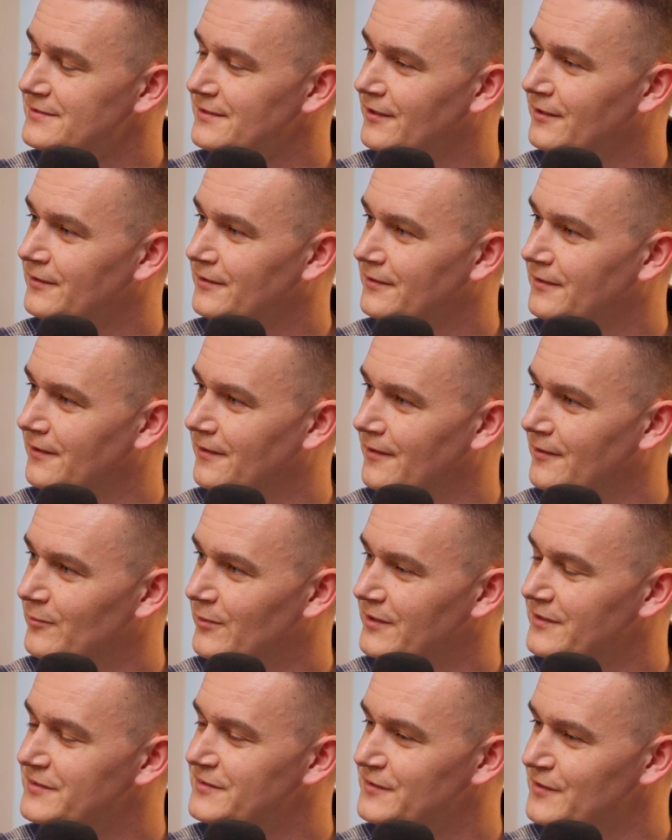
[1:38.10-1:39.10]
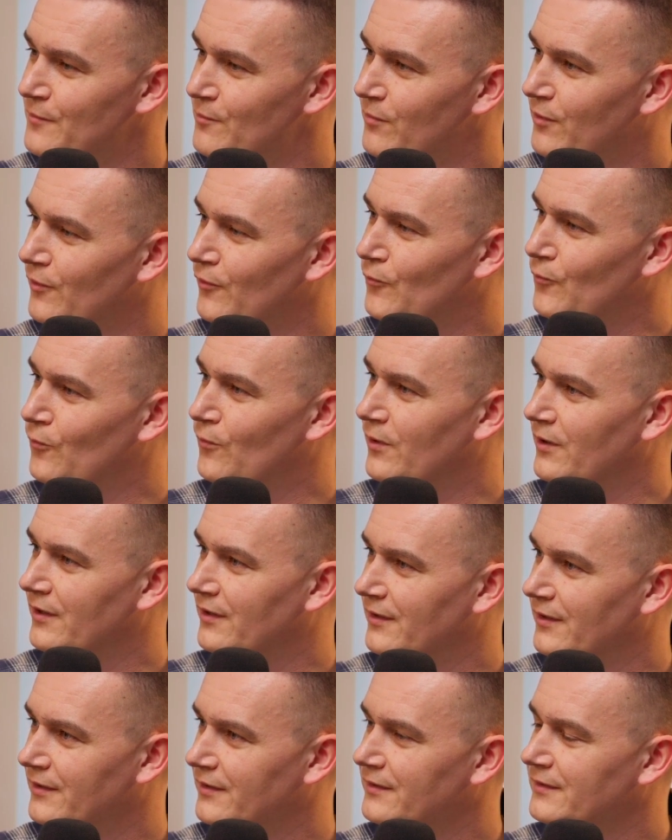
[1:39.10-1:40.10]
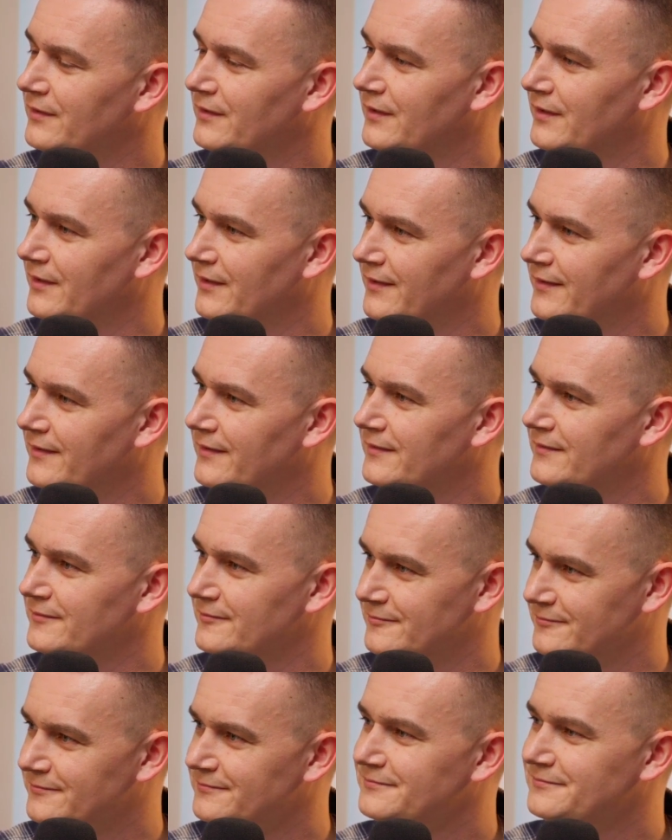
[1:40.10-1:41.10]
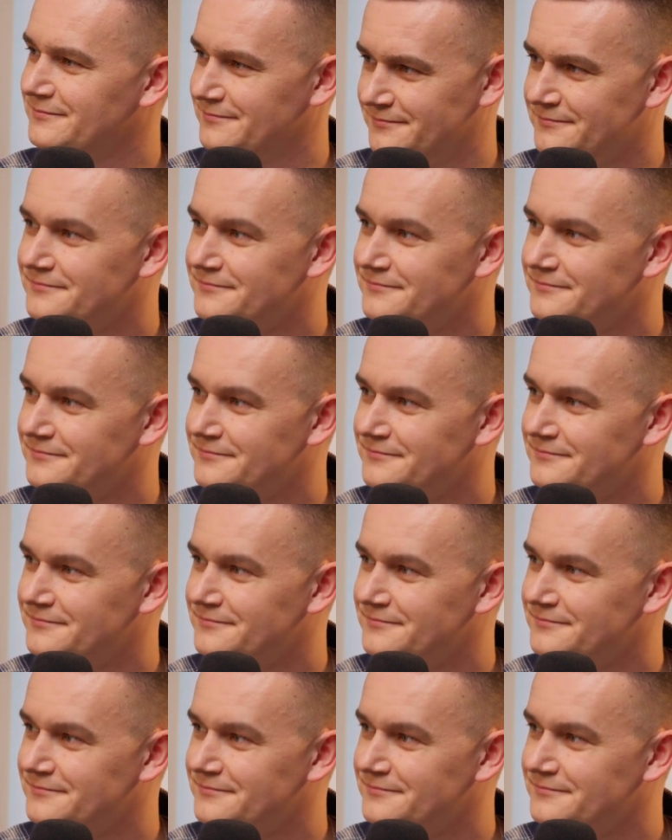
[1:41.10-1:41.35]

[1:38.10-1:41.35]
Yeah, like a big comma on the